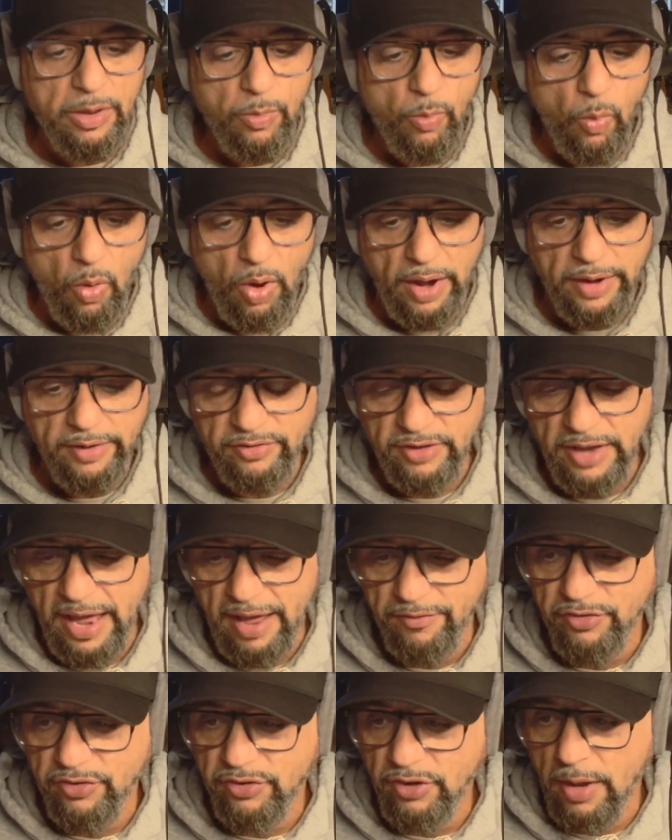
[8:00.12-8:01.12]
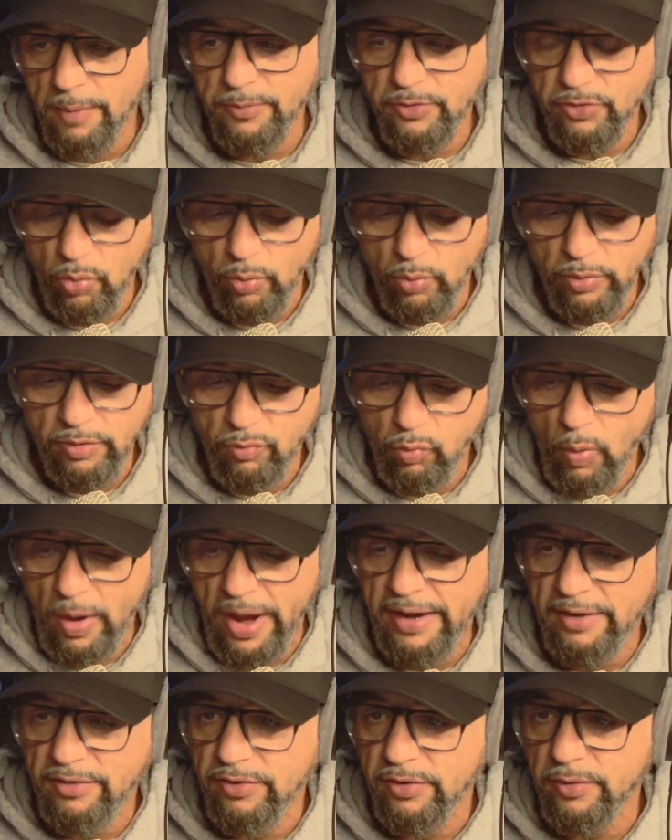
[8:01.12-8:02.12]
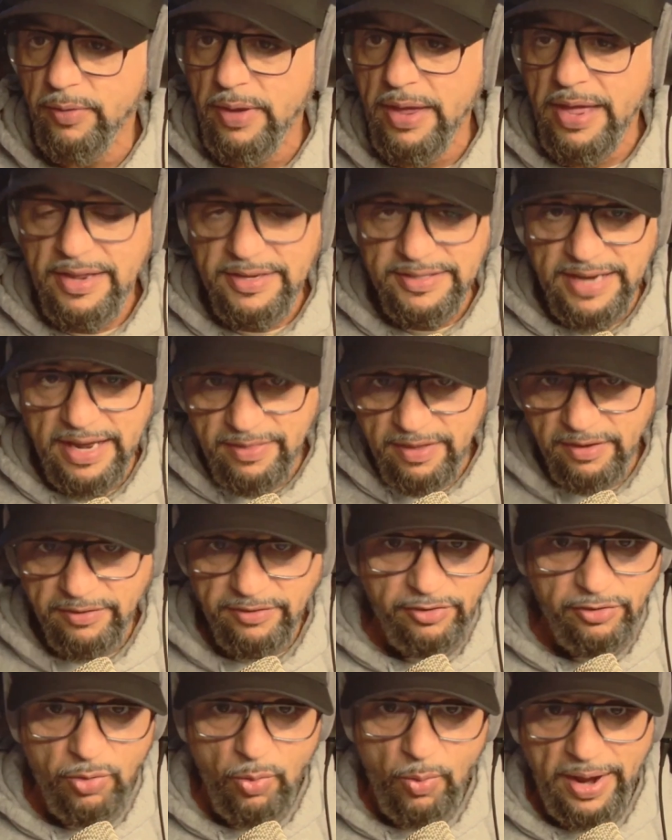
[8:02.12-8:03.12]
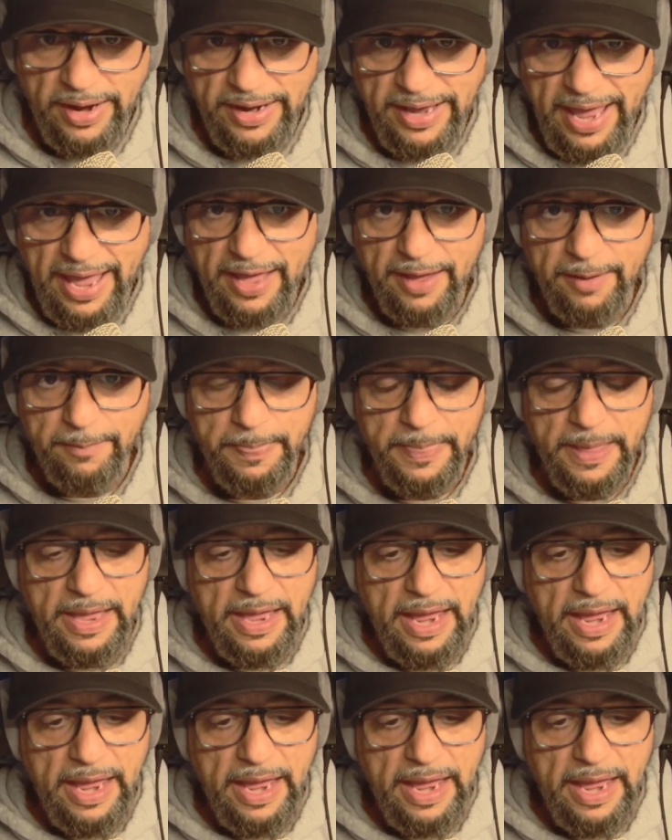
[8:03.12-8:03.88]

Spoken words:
wants to have some sort of way to say, this is who I am.